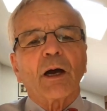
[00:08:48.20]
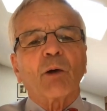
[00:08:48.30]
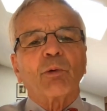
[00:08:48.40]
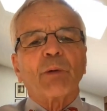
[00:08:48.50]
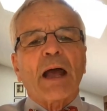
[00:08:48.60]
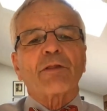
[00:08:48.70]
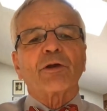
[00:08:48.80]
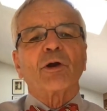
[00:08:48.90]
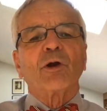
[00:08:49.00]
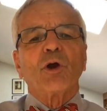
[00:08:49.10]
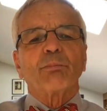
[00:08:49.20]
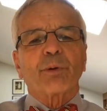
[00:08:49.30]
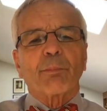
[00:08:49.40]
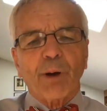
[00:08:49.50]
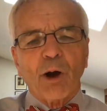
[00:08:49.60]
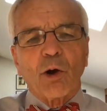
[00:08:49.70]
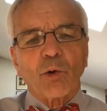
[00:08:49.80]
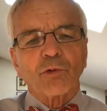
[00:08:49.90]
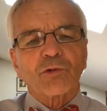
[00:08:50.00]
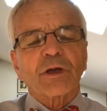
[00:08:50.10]
We rather
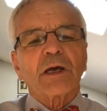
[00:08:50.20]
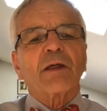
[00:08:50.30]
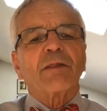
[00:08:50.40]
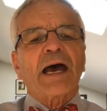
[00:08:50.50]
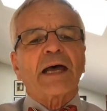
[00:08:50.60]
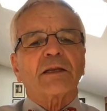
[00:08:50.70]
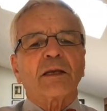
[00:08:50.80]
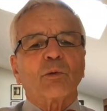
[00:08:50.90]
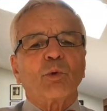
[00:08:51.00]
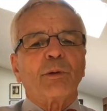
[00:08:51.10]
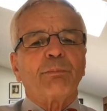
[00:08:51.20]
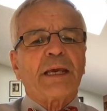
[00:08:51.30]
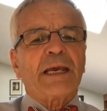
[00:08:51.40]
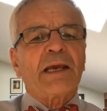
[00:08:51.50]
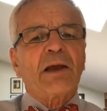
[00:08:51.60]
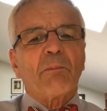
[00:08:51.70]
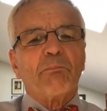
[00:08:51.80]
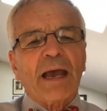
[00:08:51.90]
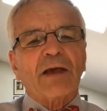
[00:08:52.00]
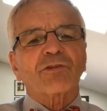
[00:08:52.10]
proposed that it would be
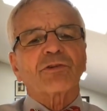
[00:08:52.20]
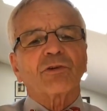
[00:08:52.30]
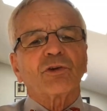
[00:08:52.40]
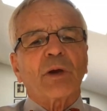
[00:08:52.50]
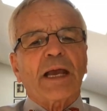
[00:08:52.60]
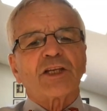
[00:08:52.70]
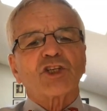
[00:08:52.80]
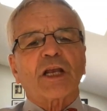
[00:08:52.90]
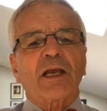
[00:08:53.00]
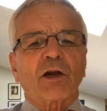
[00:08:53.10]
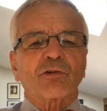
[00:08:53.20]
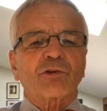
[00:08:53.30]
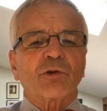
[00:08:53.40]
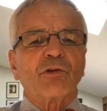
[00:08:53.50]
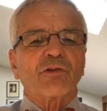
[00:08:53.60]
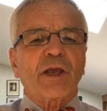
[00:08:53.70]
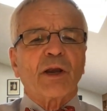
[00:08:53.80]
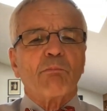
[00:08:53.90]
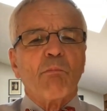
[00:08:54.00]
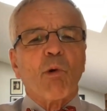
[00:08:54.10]
best to educate our students
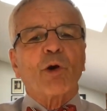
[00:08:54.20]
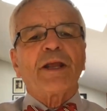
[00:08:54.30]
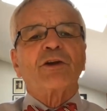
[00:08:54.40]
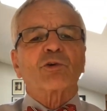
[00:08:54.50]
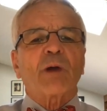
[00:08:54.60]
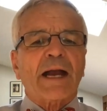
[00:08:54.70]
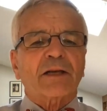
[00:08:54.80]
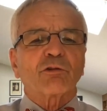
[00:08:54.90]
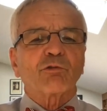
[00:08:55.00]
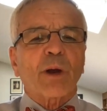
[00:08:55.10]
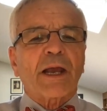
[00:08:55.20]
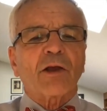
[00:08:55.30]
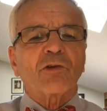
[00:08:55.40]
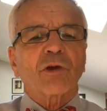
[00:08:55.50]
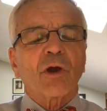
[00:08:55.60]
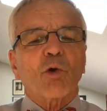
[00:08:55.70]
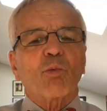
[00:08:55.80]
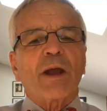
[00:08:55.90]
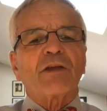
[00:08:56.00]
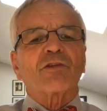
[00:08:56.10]
in more interactive ways,
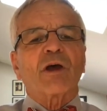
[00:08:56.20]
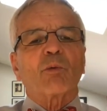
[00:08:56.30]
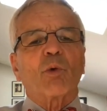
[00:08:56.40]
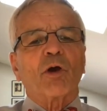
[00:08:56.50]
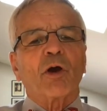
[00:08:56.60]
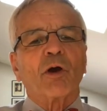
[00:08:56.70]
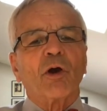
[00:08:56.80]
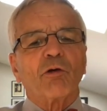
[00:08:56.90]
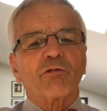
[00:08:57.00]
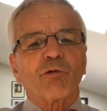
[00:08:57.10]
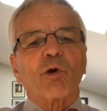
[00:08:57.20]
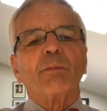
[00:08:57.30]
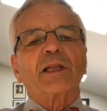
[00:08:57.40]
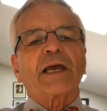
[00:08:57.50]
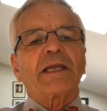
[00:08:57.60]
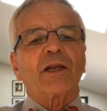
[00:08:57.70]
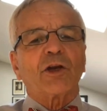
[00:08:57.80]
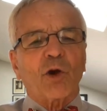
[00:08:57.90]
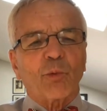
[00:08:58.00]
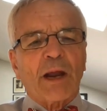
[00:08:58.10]
ways that were formulated
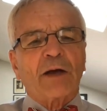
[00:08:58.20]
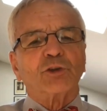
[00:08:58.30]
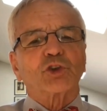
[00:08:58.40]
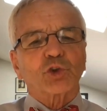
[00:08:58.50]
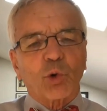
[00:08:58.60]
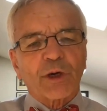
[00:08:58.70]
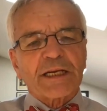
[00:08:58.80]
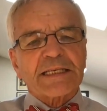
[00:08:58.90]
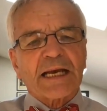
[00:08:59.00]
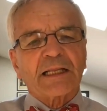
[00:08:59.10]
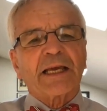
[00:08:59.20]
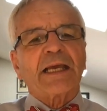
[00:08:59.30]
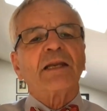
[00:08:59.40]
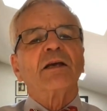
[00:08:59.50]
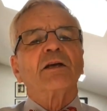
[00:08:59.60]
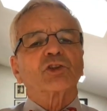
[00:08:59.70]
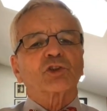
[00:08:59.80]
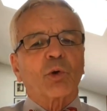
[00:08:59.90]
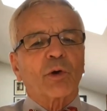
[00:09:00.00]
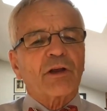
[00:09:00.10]
around storytelling,
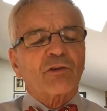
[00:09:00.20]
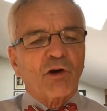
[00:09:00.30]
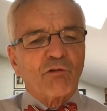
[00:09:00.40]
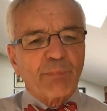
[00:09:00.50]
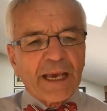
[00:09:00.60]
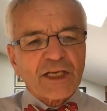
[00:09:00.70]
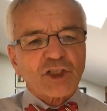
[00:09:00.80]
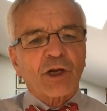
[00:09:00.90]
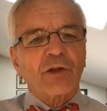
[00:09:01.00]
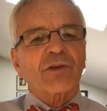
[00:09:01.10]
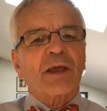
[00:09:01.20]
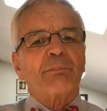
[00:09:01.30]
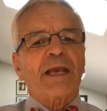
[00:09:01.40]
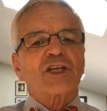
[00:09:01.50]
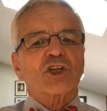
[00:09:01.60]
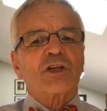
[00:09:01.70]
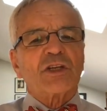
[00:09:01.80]
stories of patients and patient